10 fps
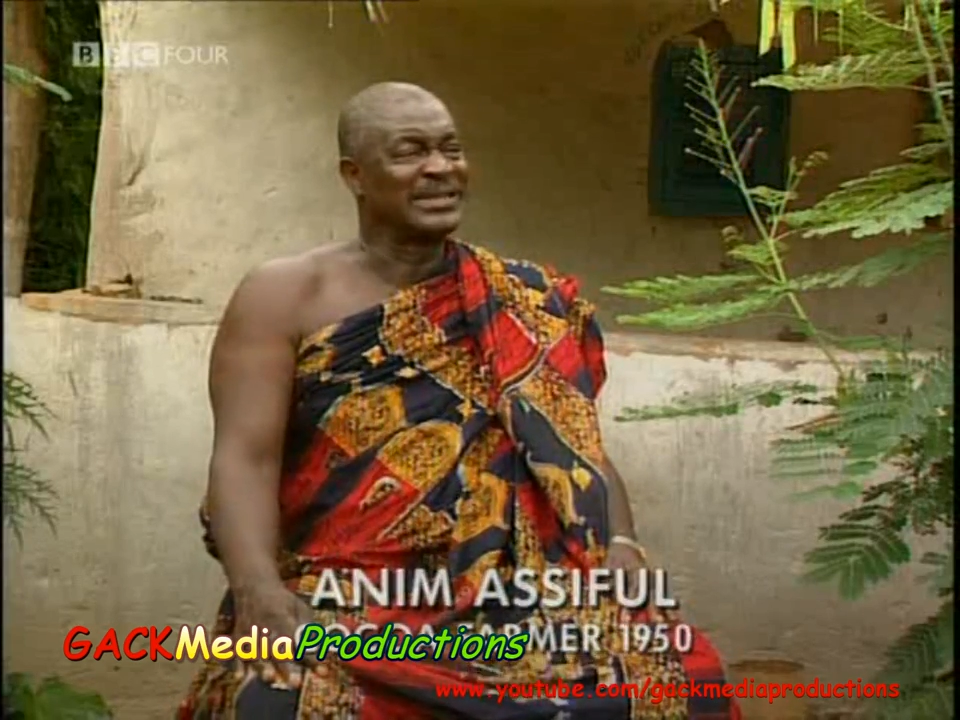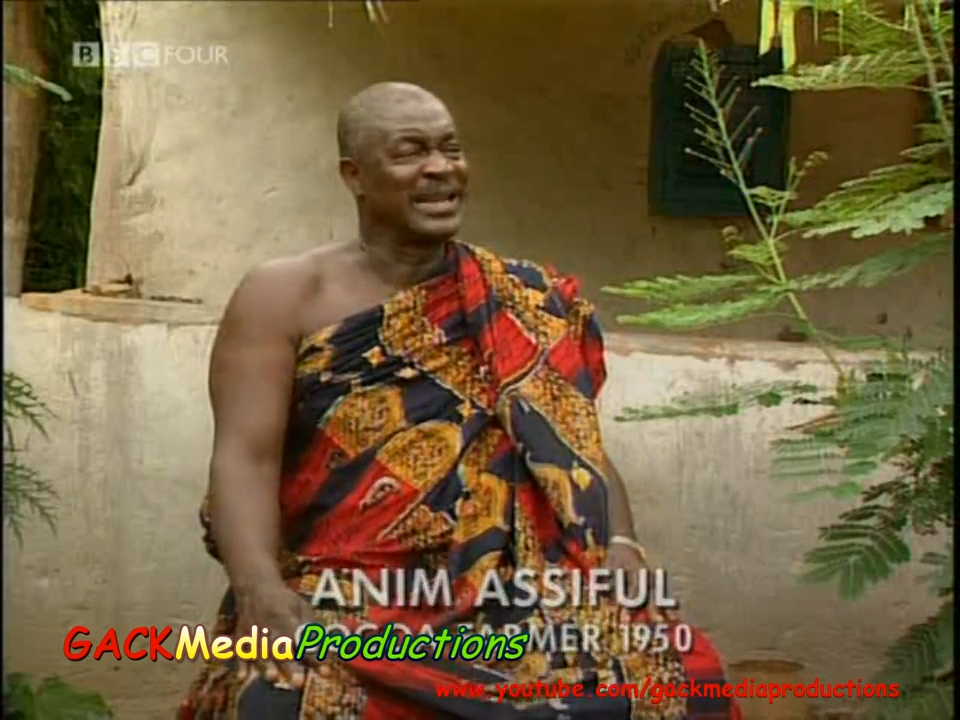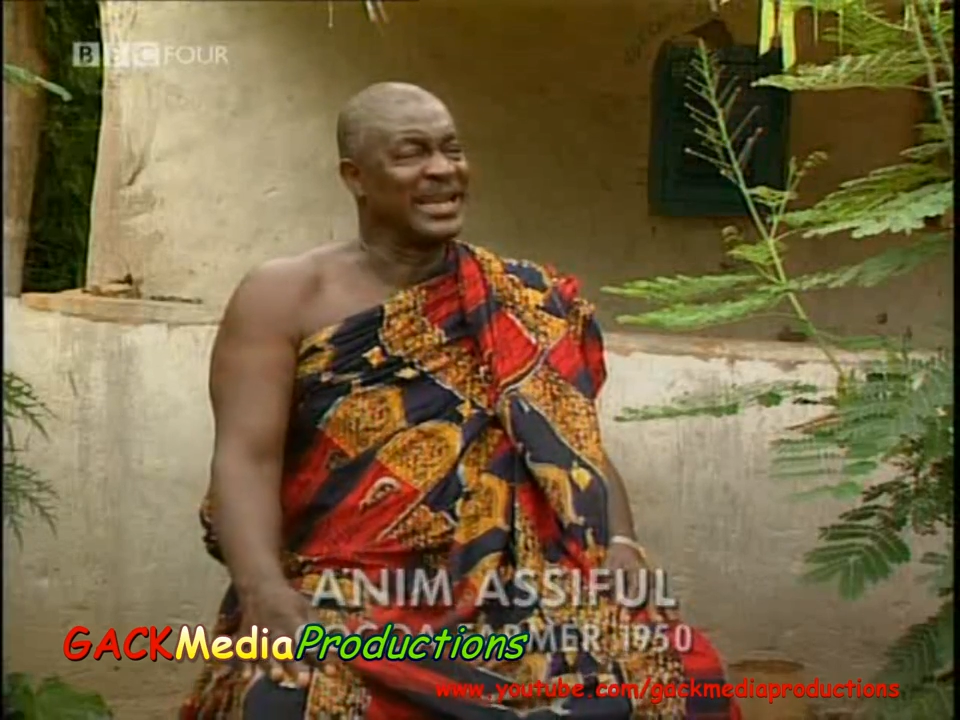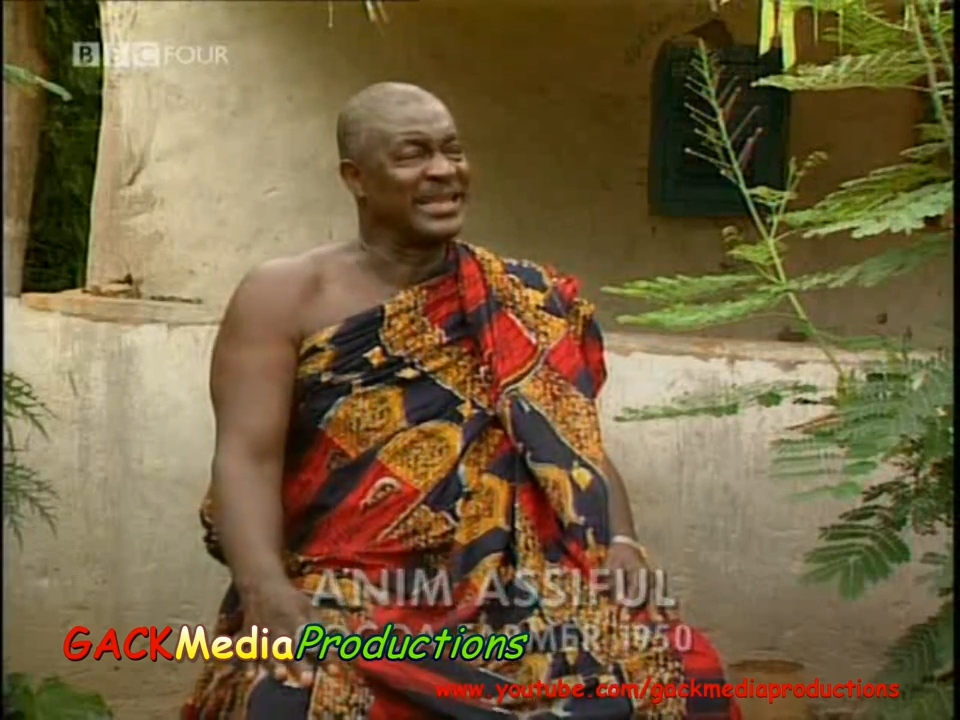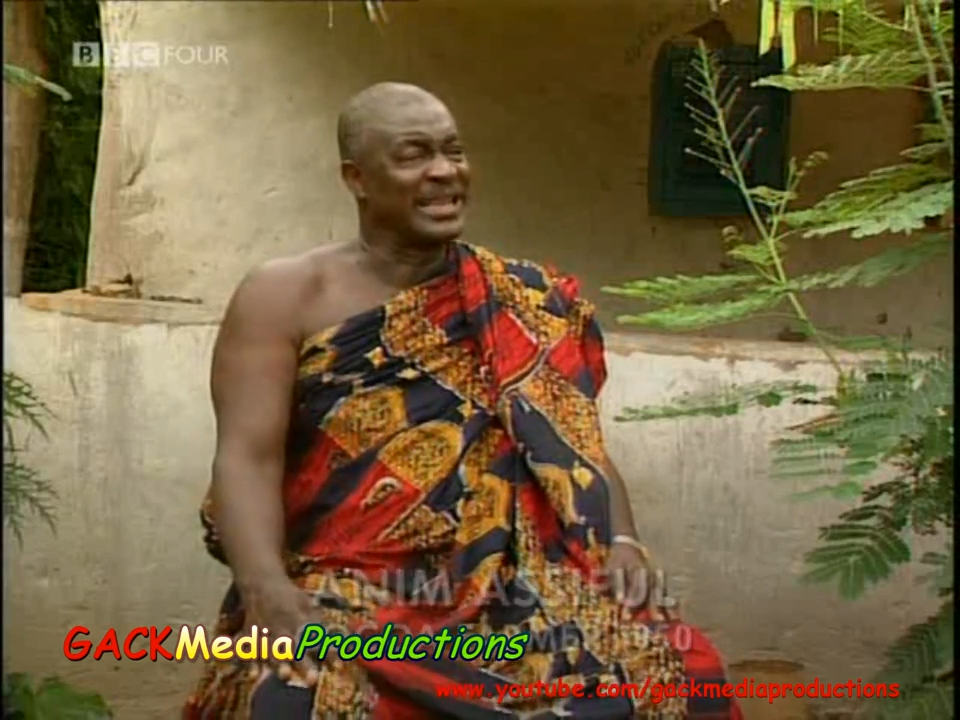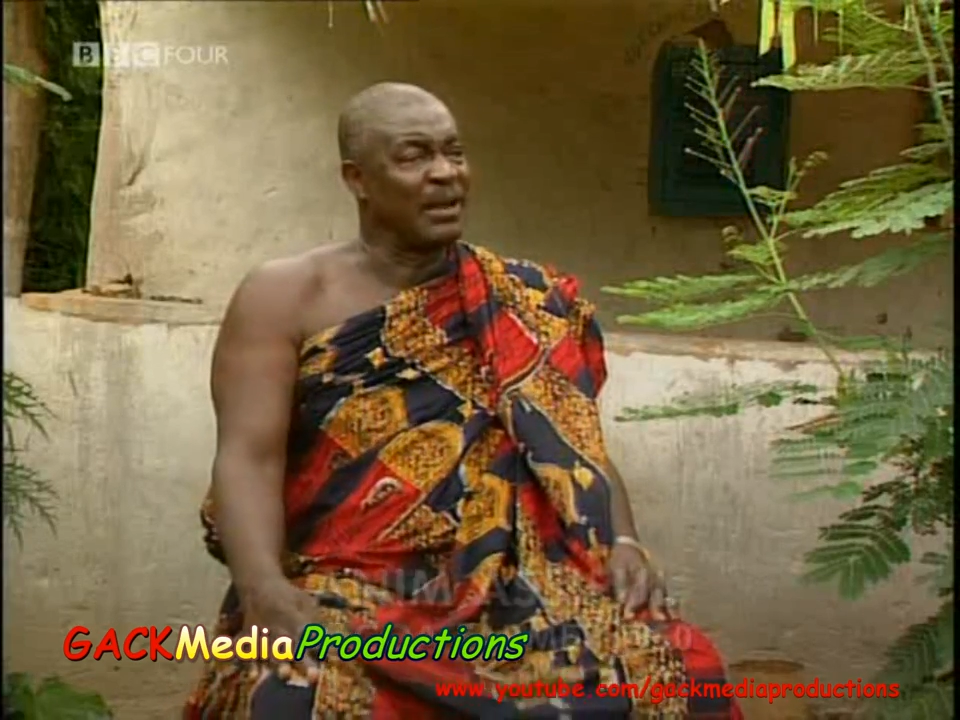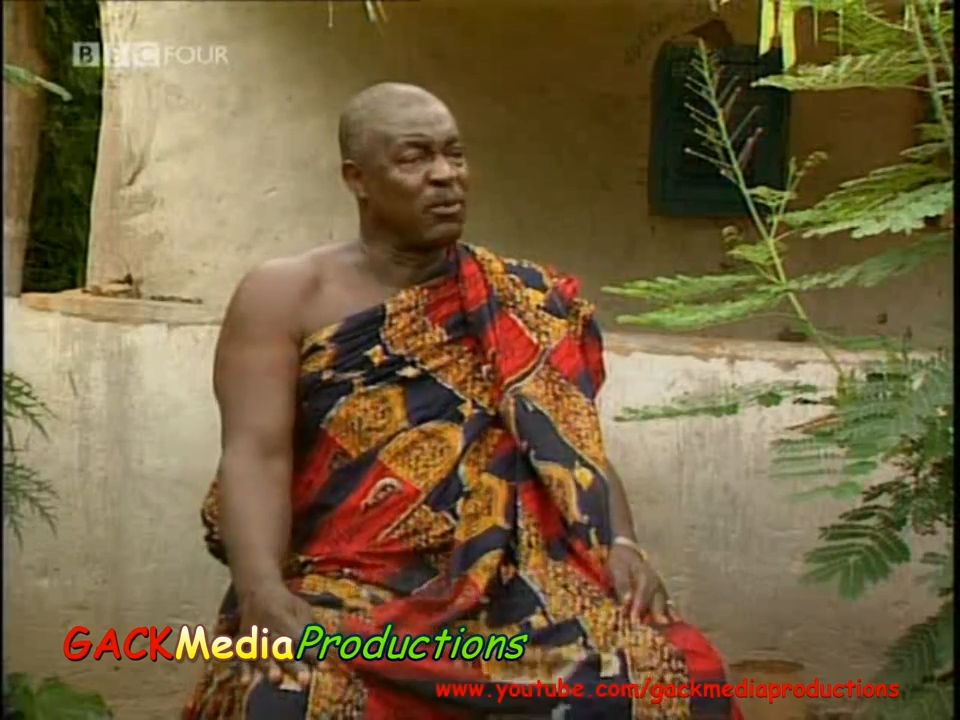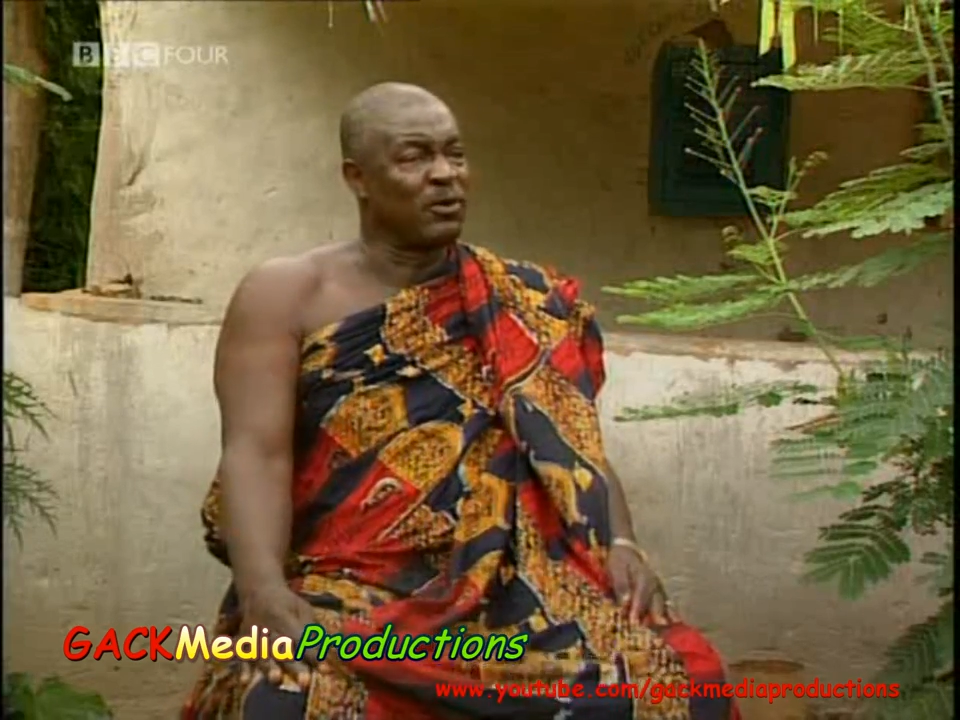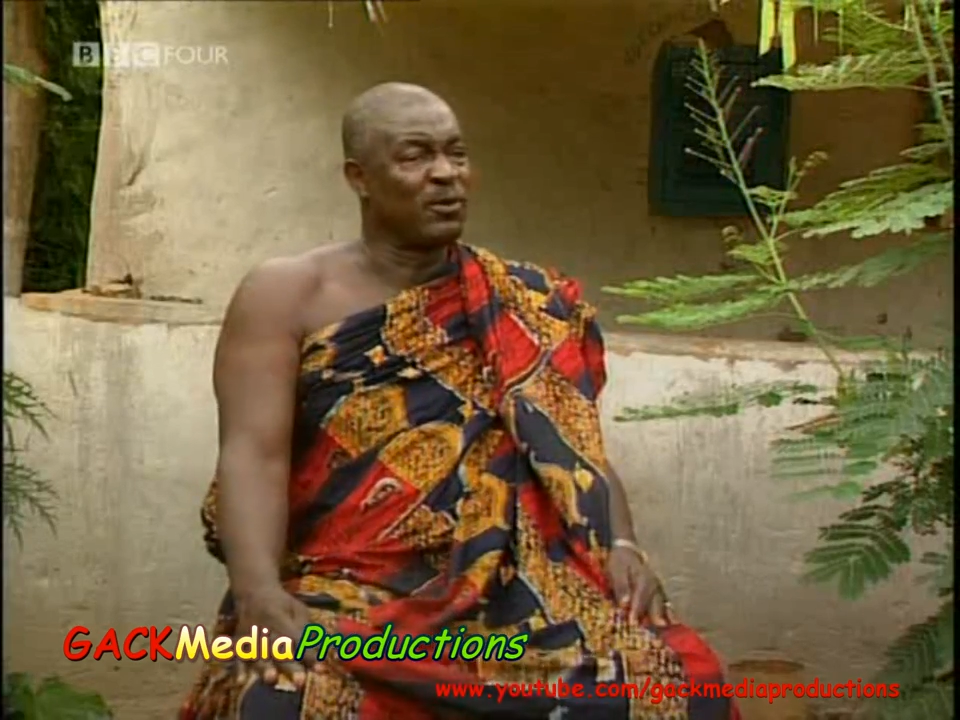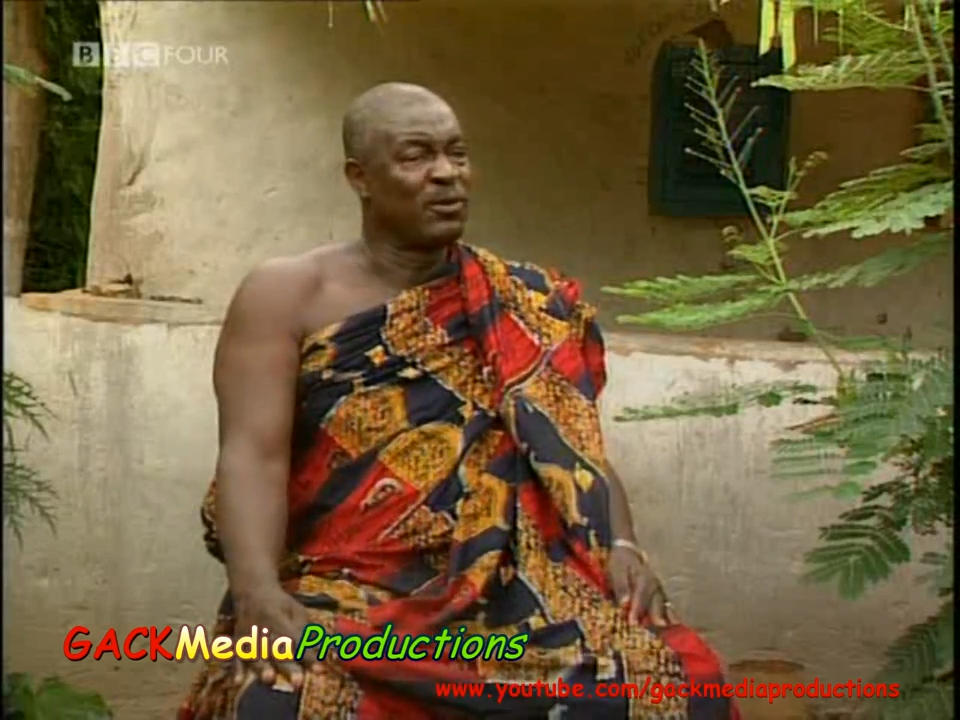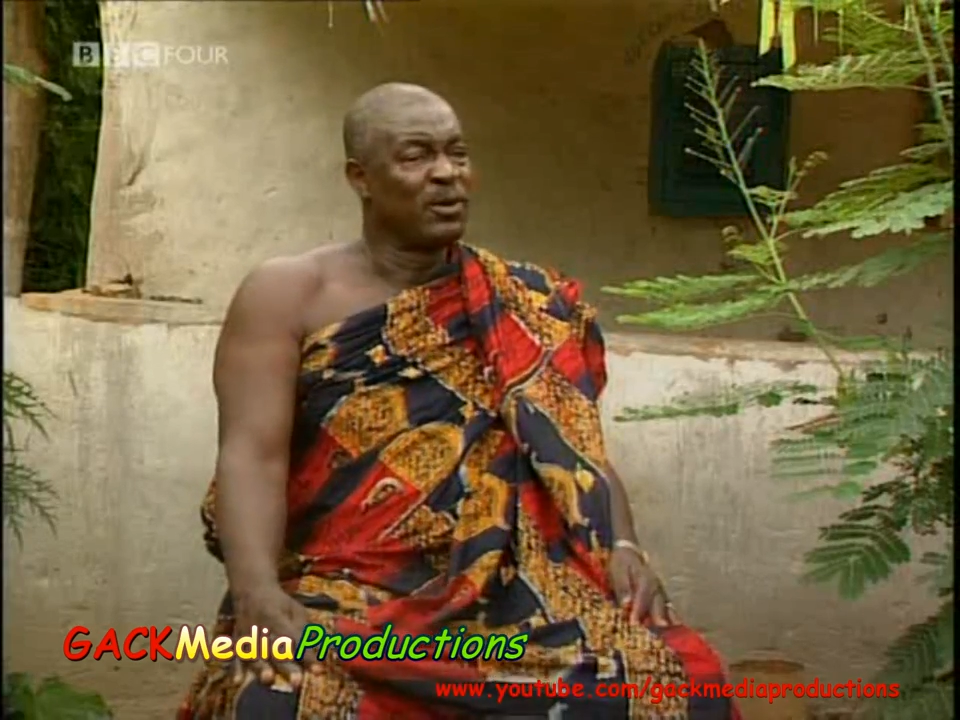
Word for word: they gave us. Eh,